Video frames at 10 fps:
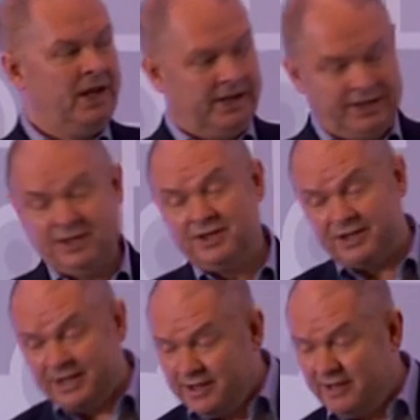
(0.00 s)
And you can
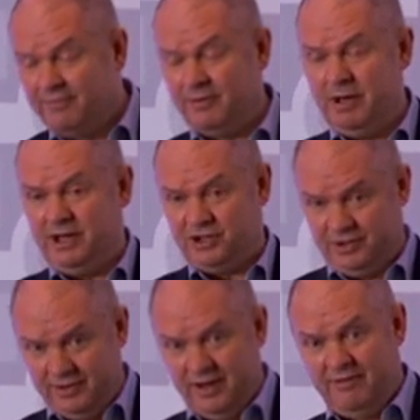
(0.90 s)
see the
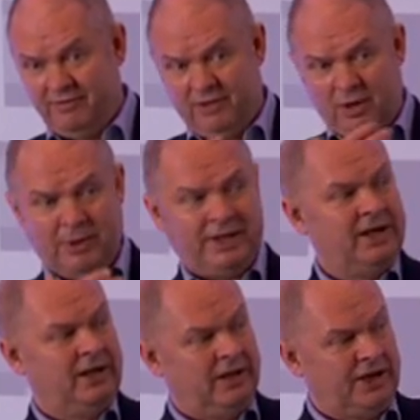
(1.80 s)
information flowing
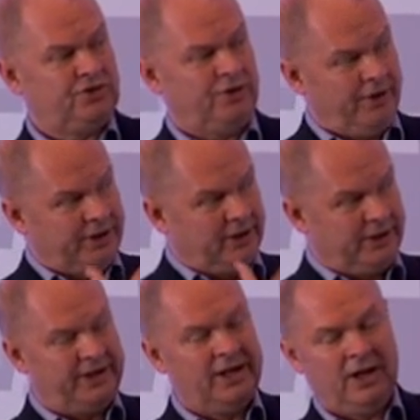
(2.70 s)

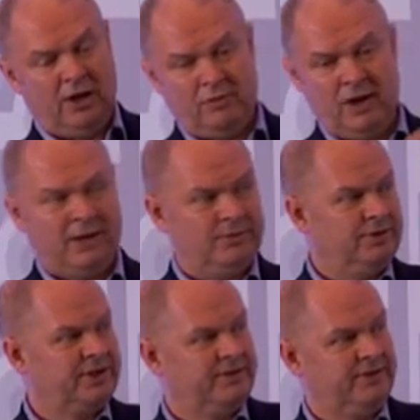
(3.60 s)
electronically
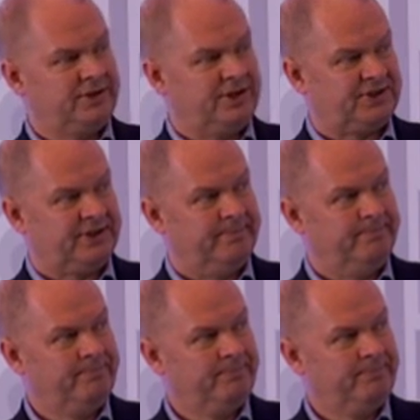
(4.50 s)
around the system.